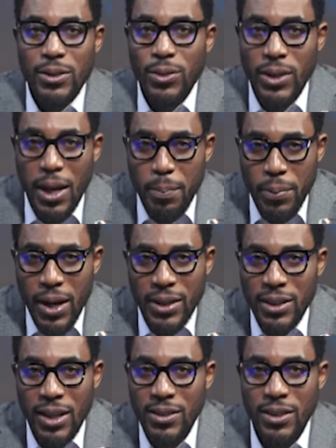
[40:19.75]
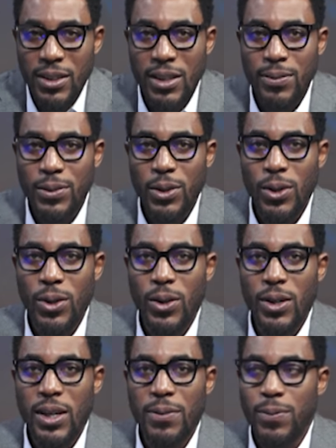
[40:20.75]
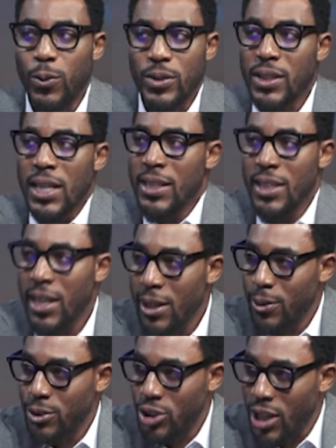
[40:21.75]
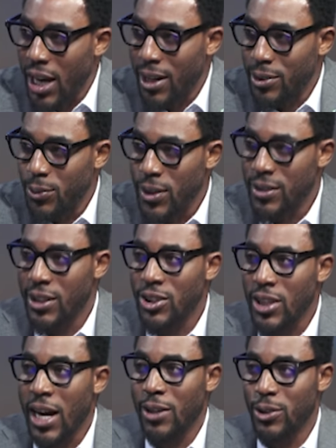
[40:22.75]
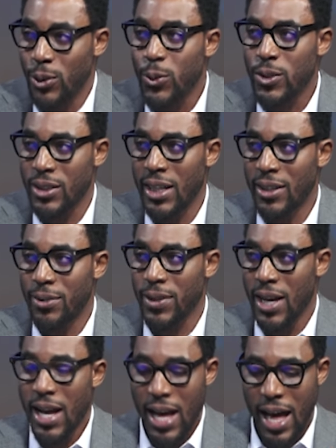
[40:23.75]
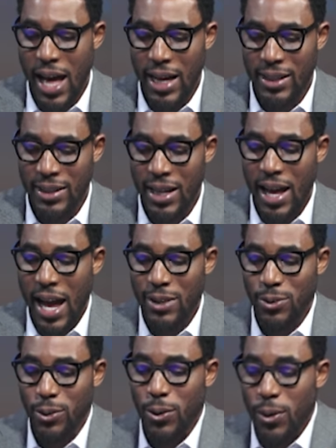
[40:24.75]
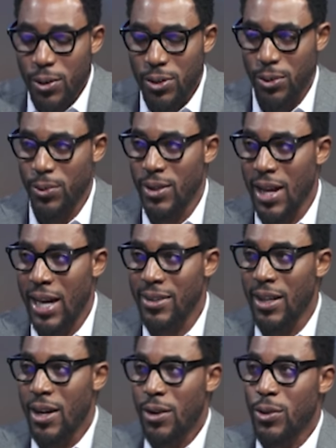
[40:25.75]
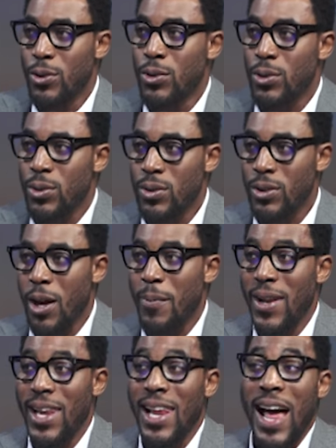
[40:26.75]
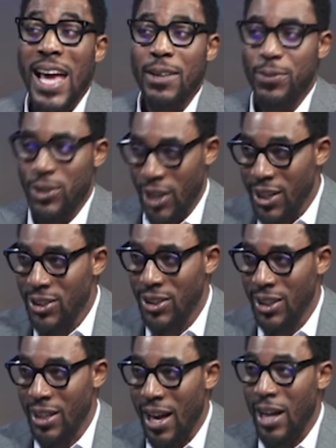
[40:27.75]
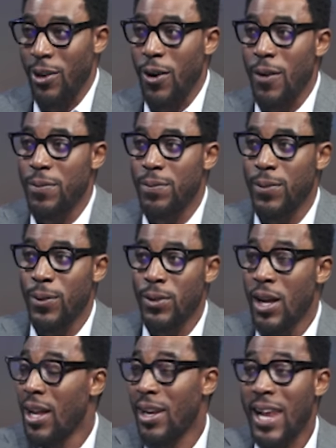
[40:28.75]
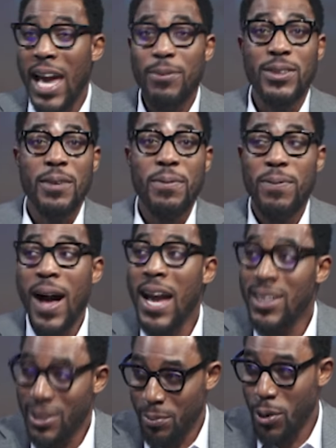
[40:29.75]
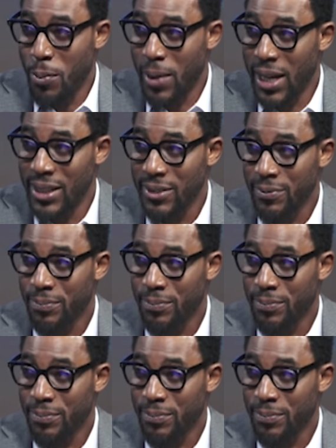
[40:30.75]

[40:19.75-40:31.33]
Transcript: get pregnant, if you're a 14-year-old child who is a child yourself and had to go through that gruesome, life-changing and often life-defining moment,